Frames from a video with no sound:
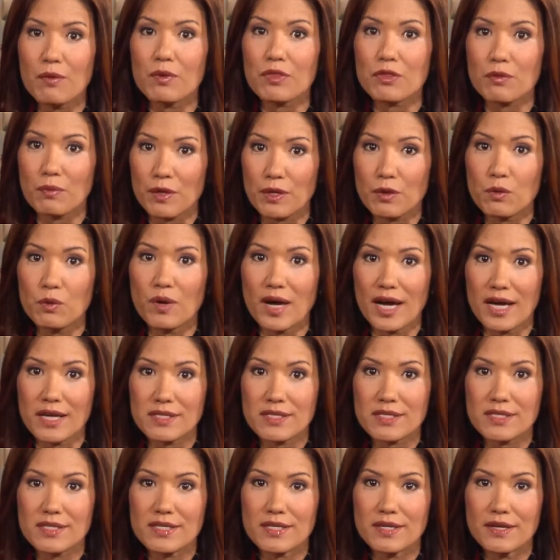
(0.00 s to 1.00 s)
with the
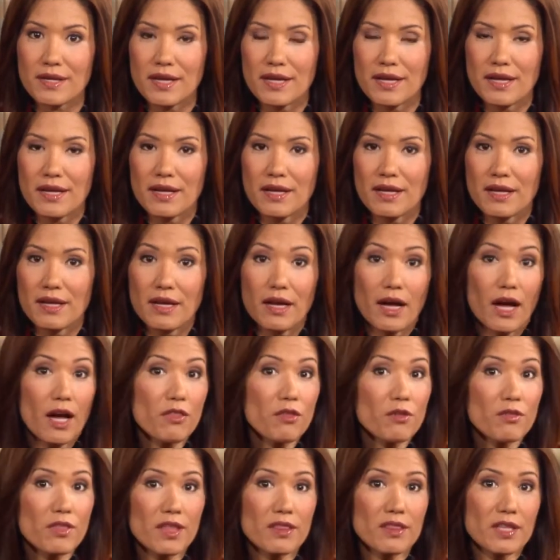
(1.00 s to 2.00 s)
request.
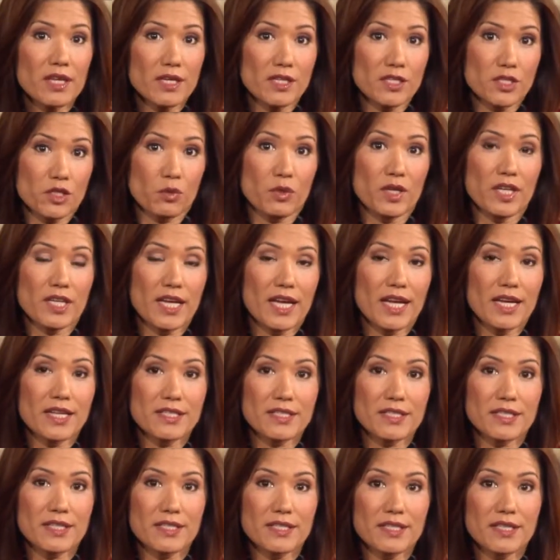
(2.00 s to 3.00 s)
Other than these three
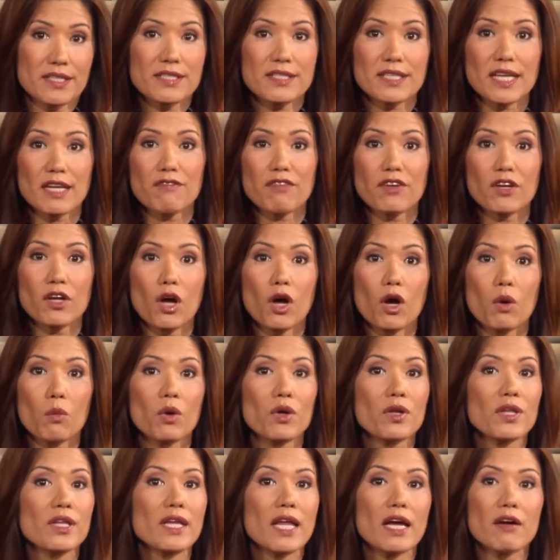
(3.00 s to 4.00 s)
cases, Safe at Home
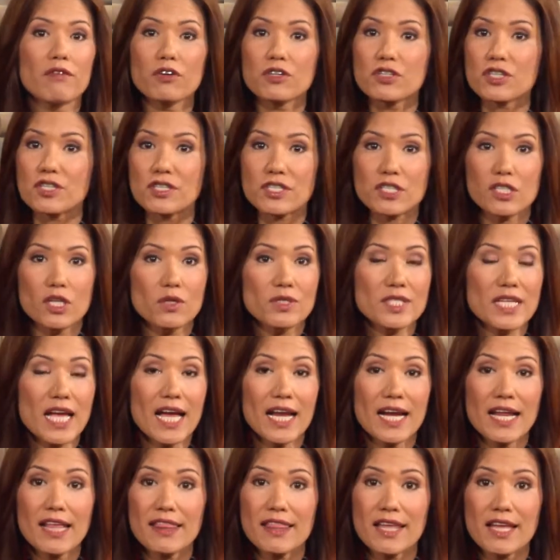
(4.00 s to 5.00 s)
will never disclose
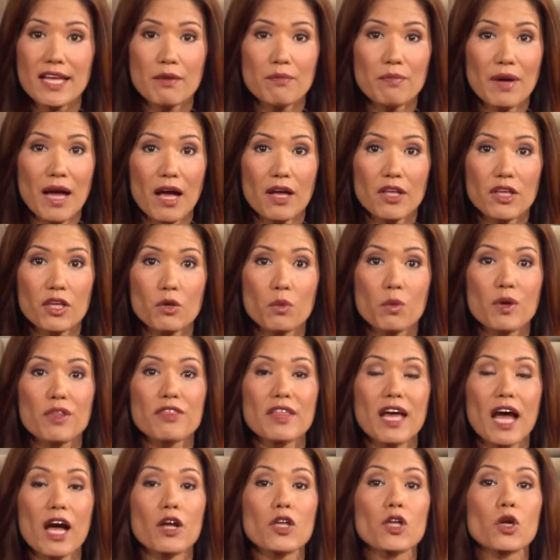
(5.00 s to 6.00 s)
anything about you
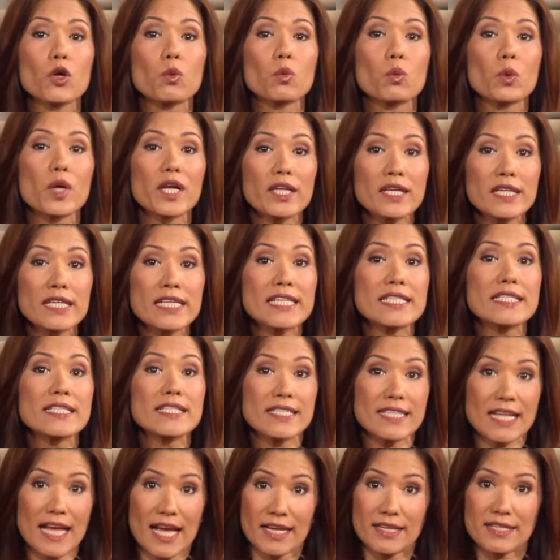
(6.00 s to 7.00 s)
without your written
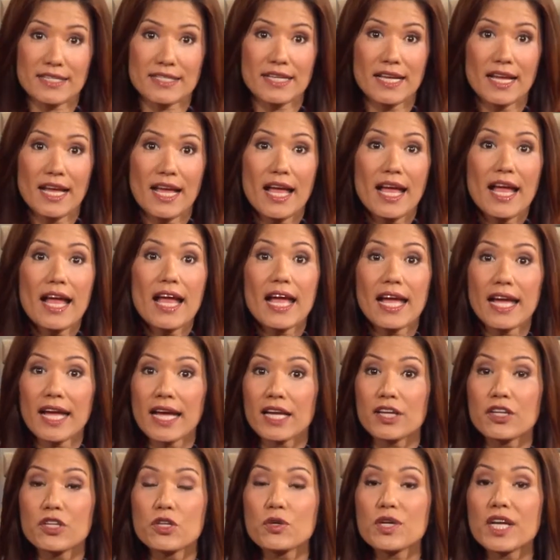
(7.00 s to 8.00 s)
consent.
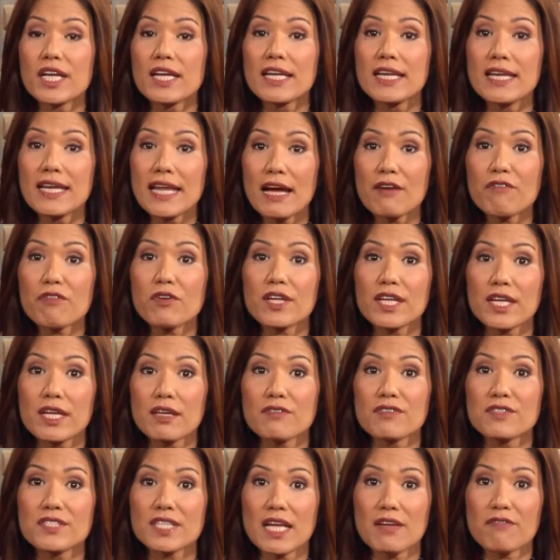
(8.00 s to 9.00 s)
And you can never
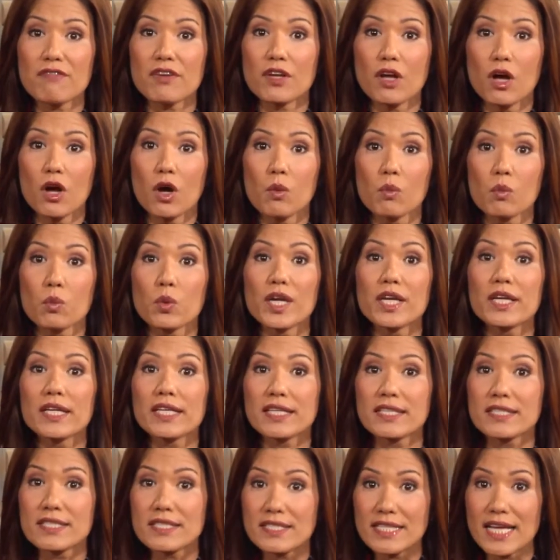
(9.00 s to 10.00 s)
give Safe at Home written
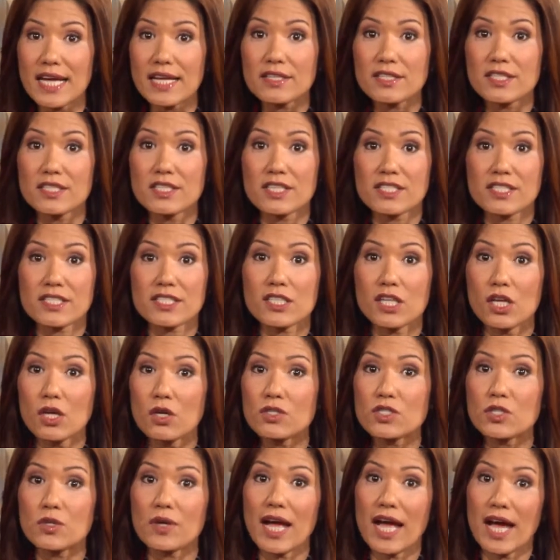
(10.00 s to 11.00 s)
consent to
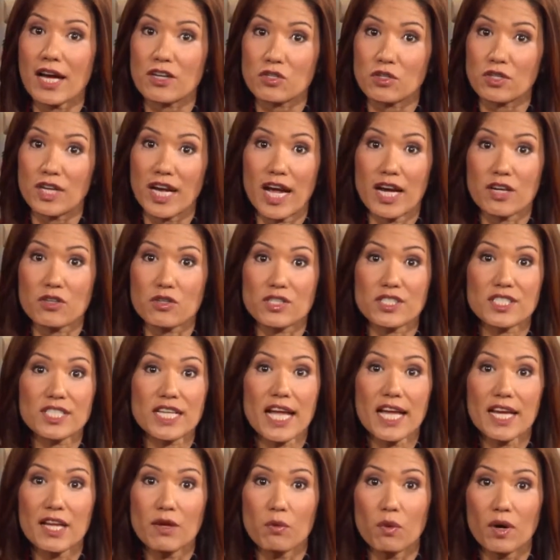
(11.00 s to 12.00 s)
disclose your actual address to
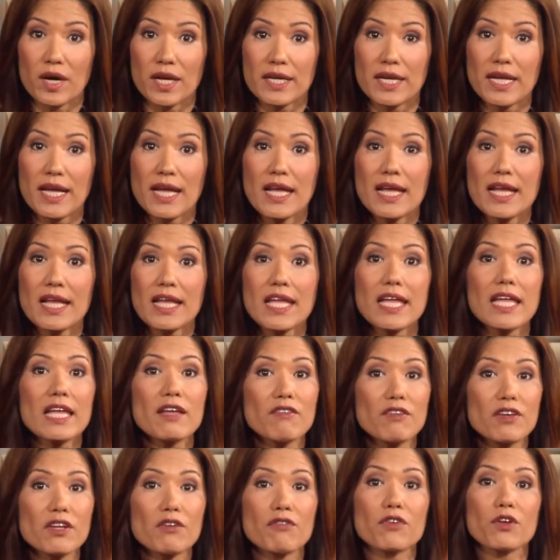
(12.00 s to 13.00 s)
anyone,
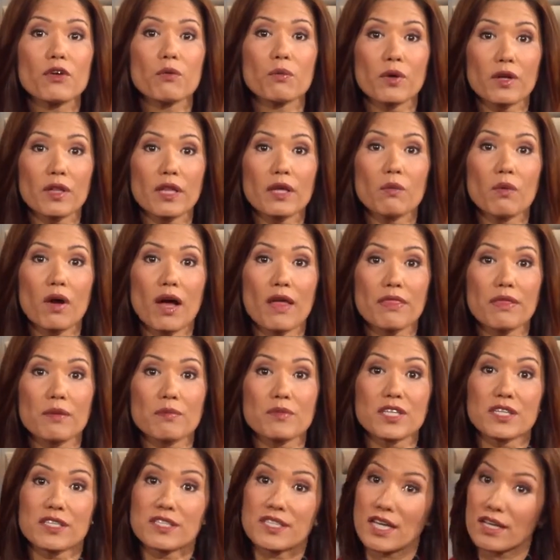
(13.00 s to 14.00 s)
even if you really want them
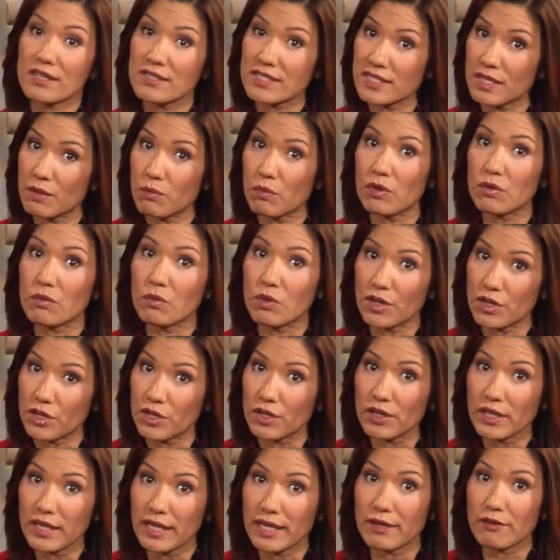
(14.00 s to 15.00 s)
to tell someone where you
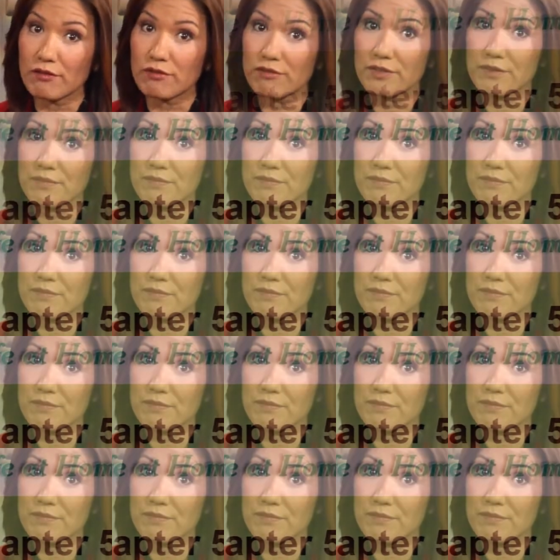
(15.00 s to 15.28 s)
live.